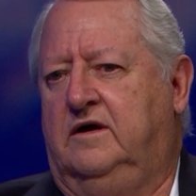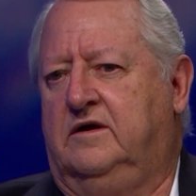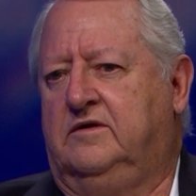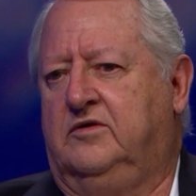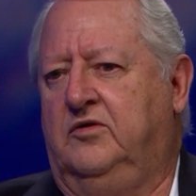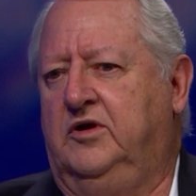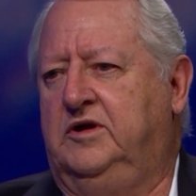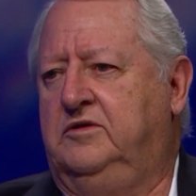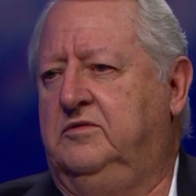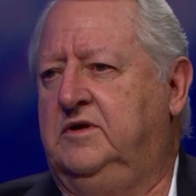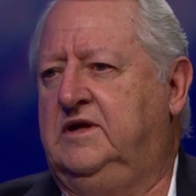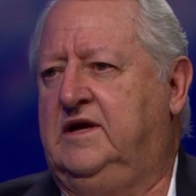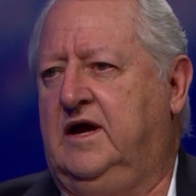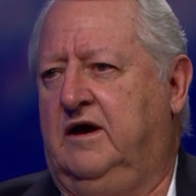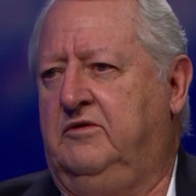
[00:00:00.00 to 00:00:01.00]
going to
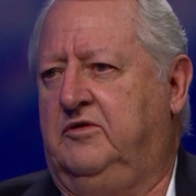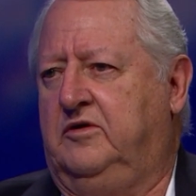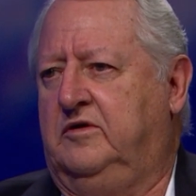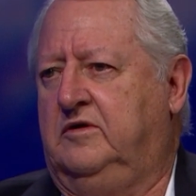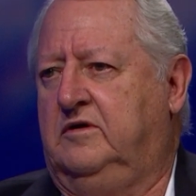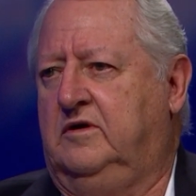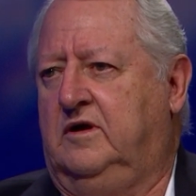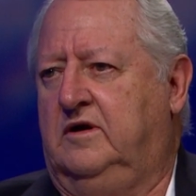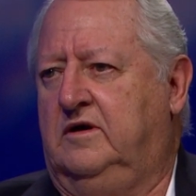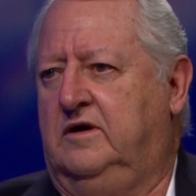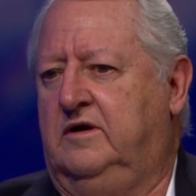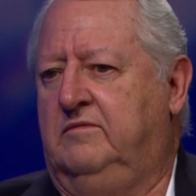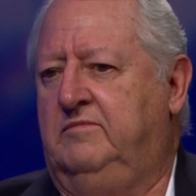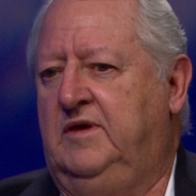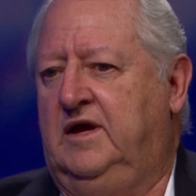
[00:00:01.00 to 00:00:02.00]
encounter
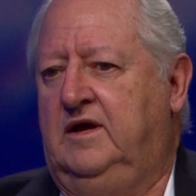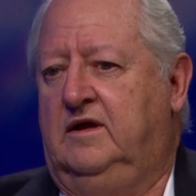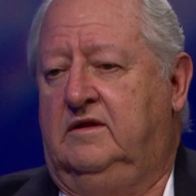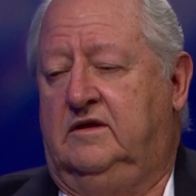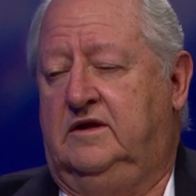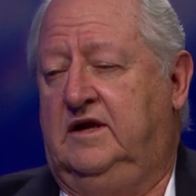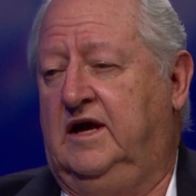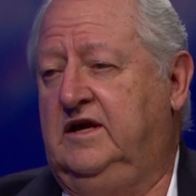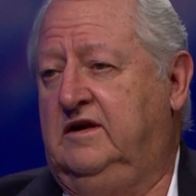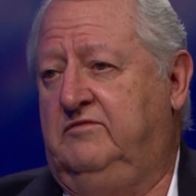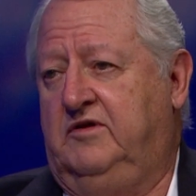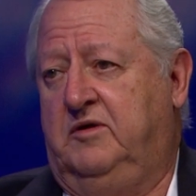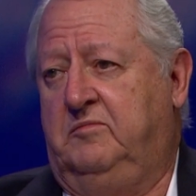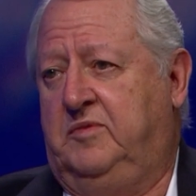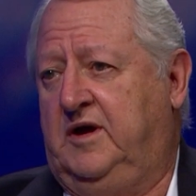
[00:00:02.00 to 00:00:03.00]
the negative
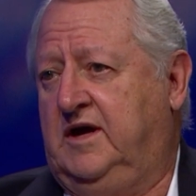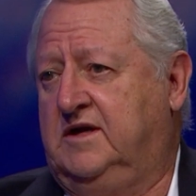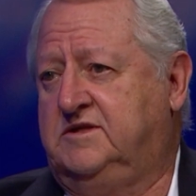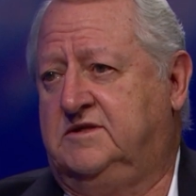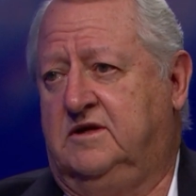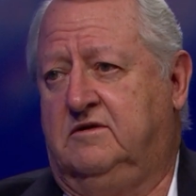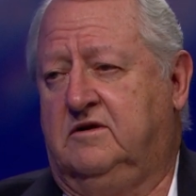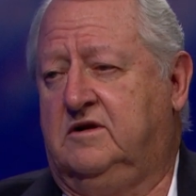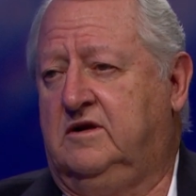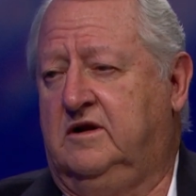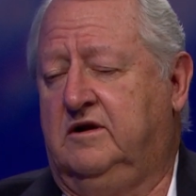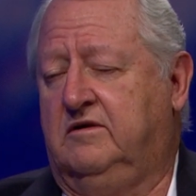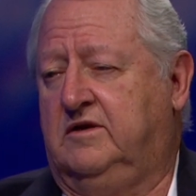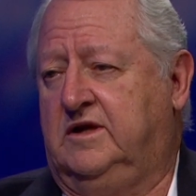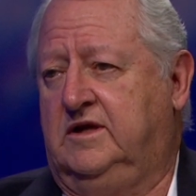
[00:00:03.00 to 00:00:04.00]
impacts that are
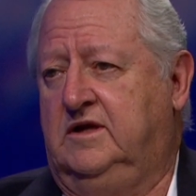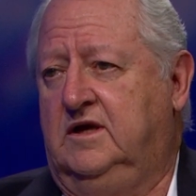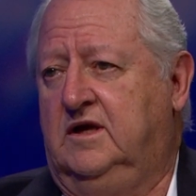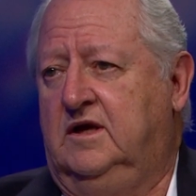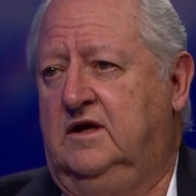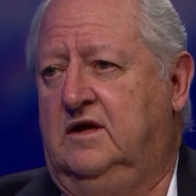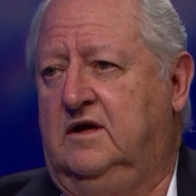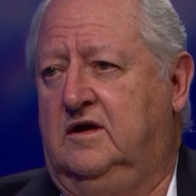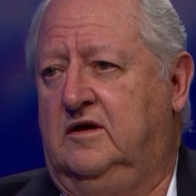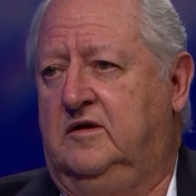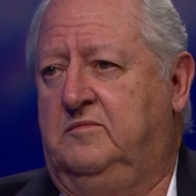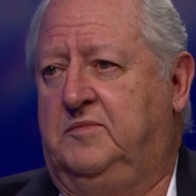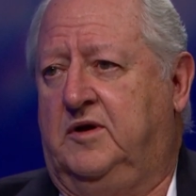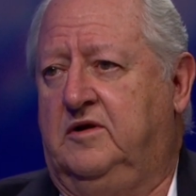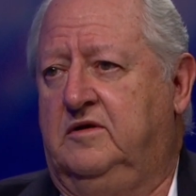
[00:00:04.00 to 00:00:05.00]
clearly
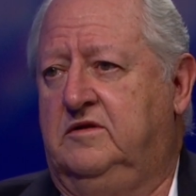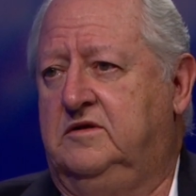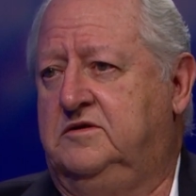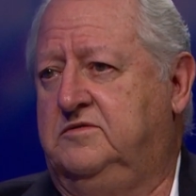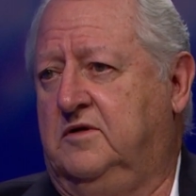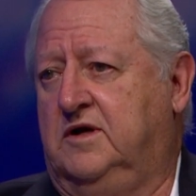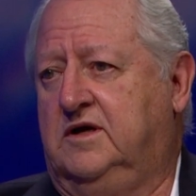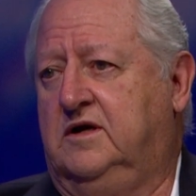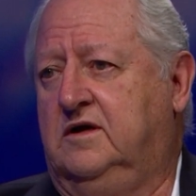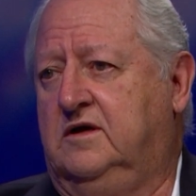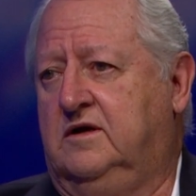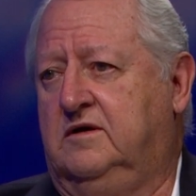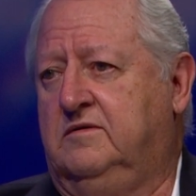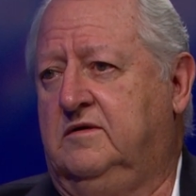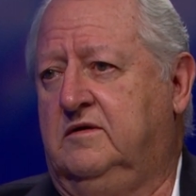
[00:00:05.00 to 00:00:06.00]
part of the drug
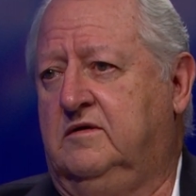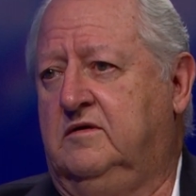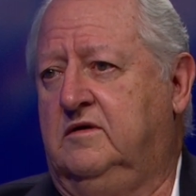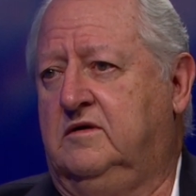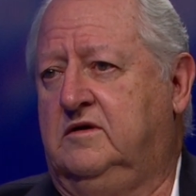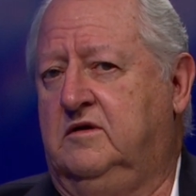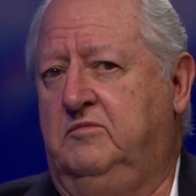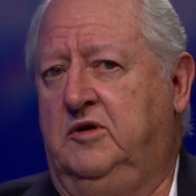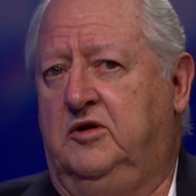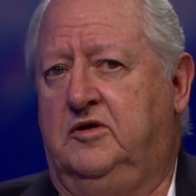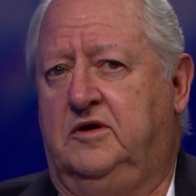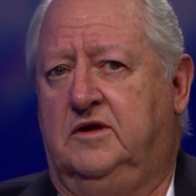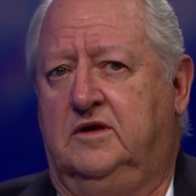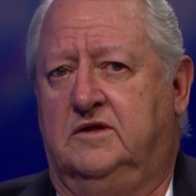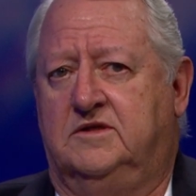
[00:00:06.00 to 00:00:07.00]

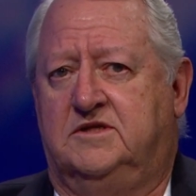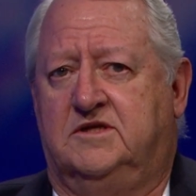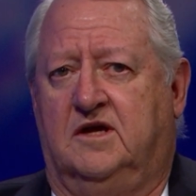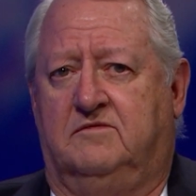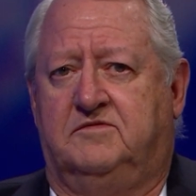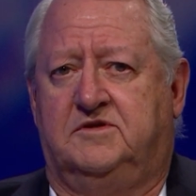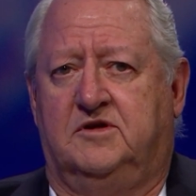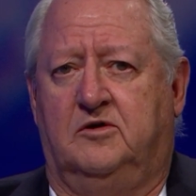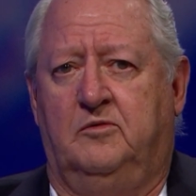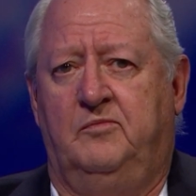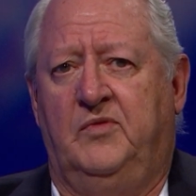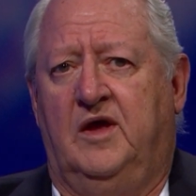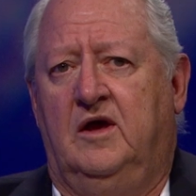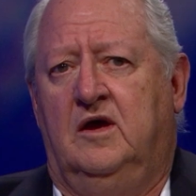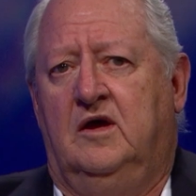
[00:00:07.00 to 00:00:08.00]
community and stuff. So
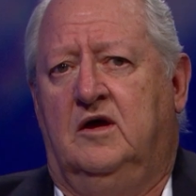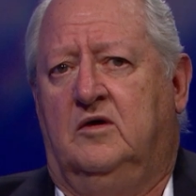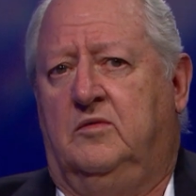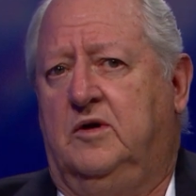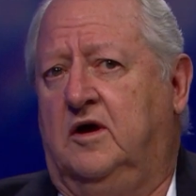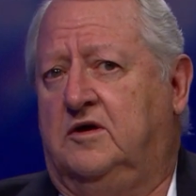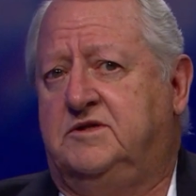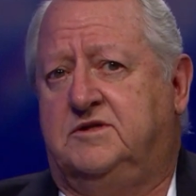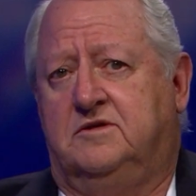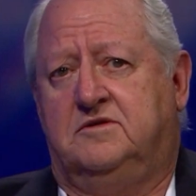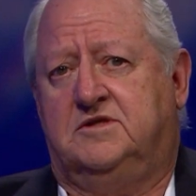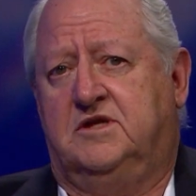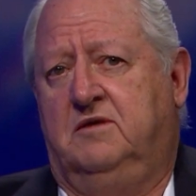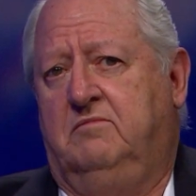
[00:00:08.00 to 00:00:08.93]
we also see